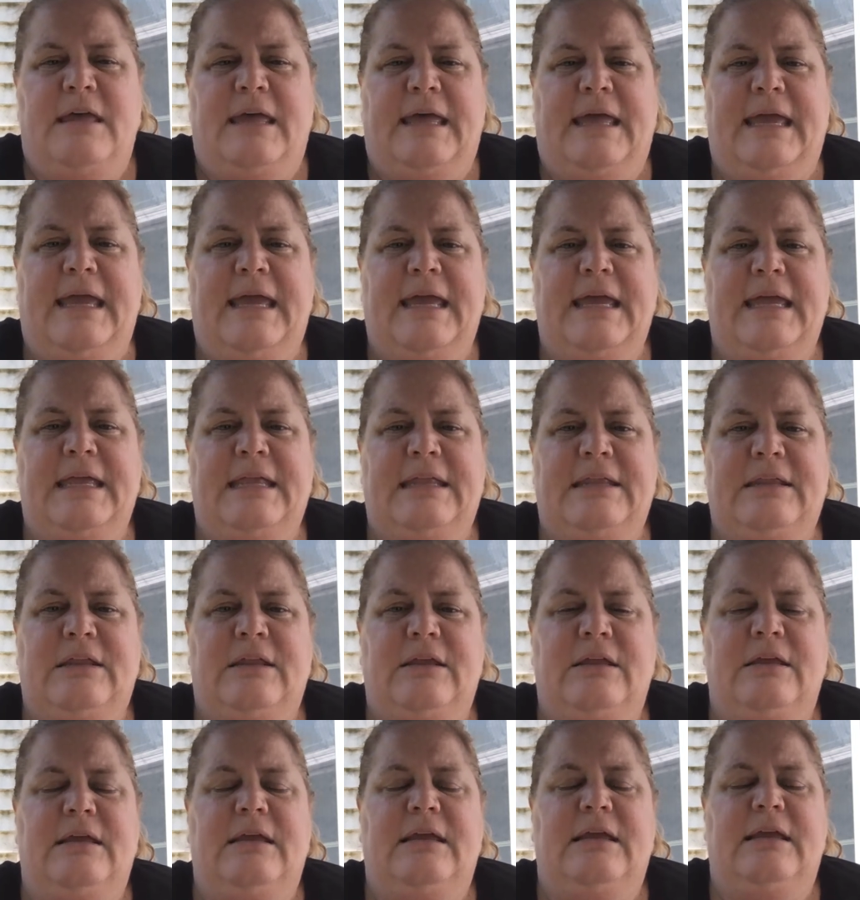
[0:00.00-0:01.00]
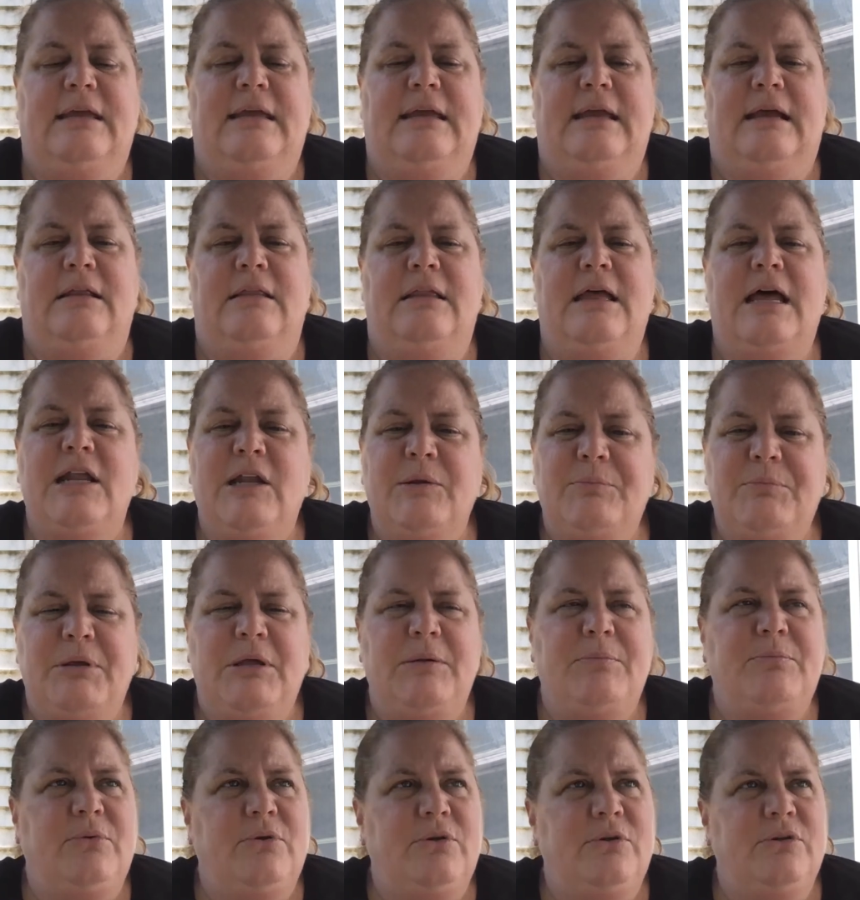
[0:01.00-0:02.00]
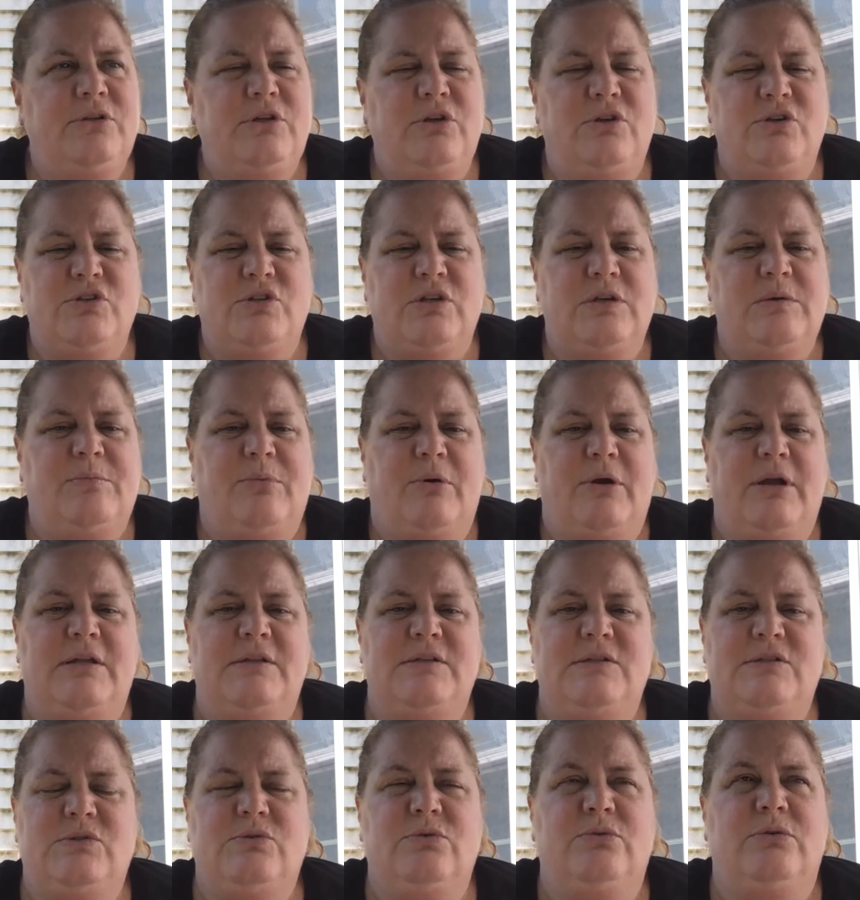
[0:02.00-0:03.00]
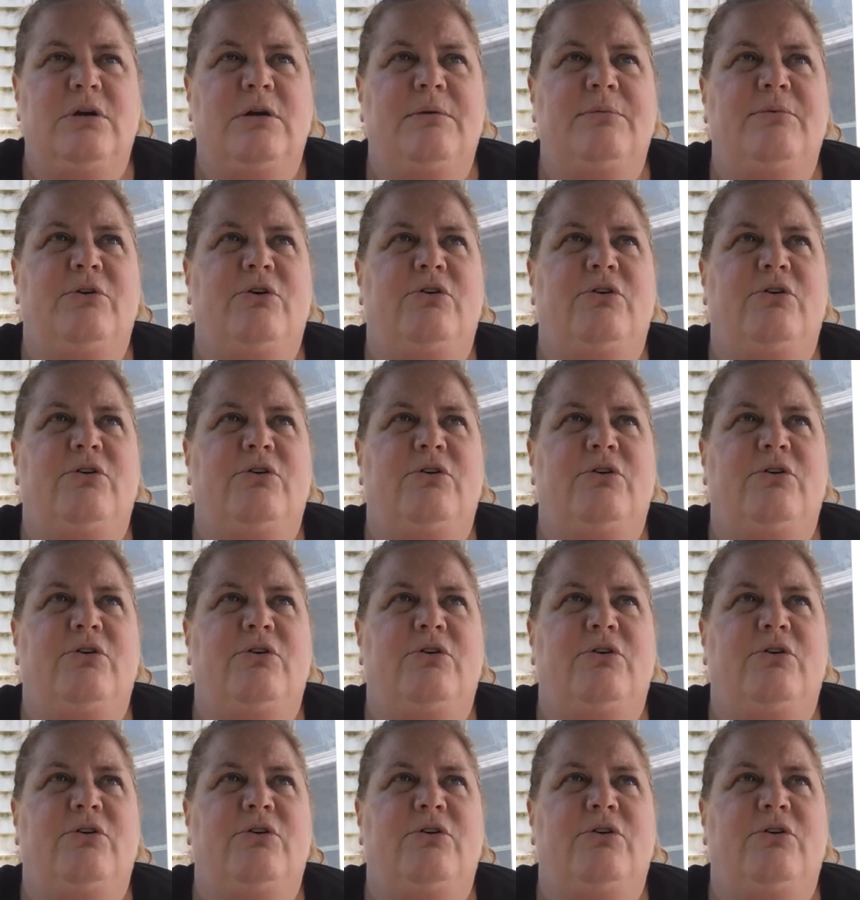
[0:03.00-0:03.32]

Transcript: And a lot of people usually brainstorm,